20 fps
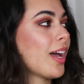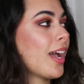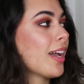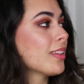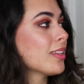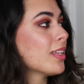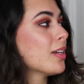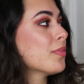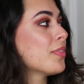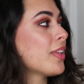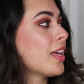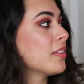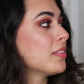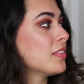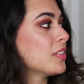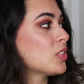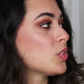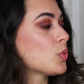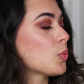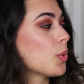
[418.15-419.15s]
I love that
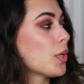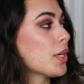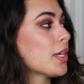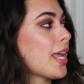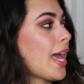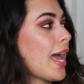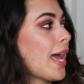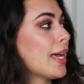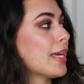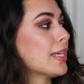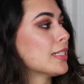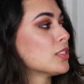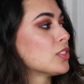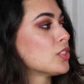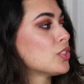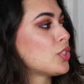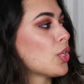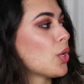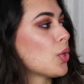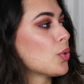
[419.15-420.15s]
this one
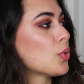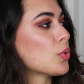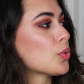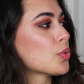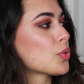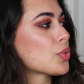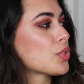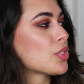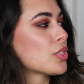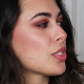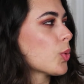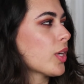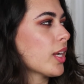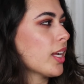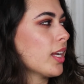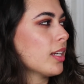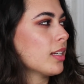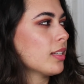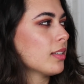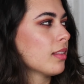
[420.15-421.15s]
has those
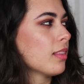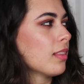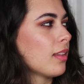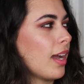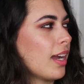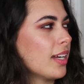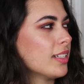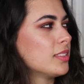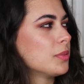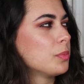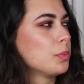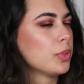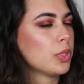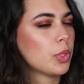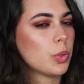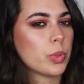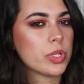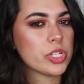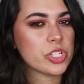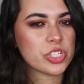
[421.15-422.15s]
green light
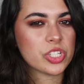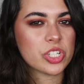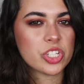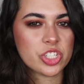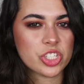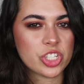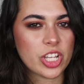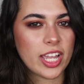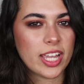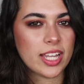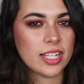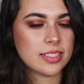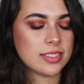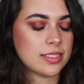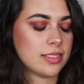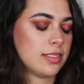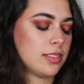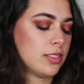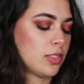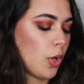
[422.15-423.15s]
bluish shades,
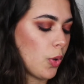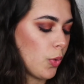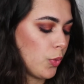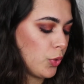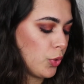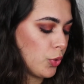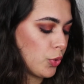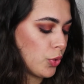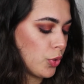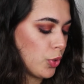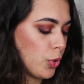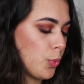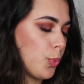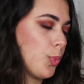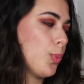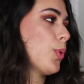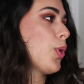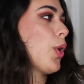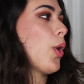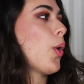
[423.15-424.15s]
so you could
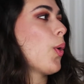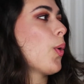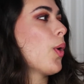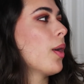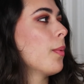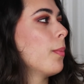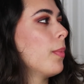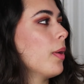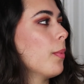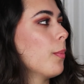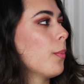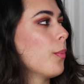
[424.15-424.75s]
go a bit